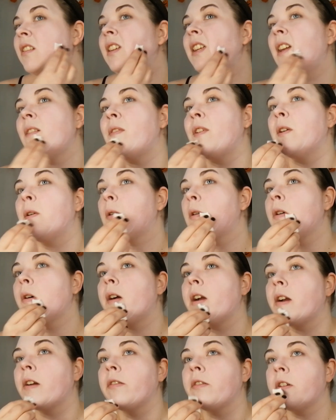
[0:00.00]
give you a
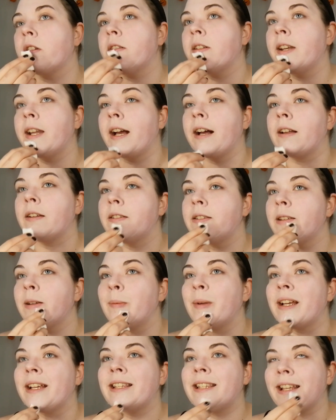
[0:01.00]
quick rundown. So
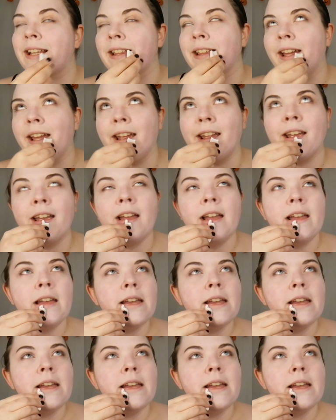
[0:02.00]
basically,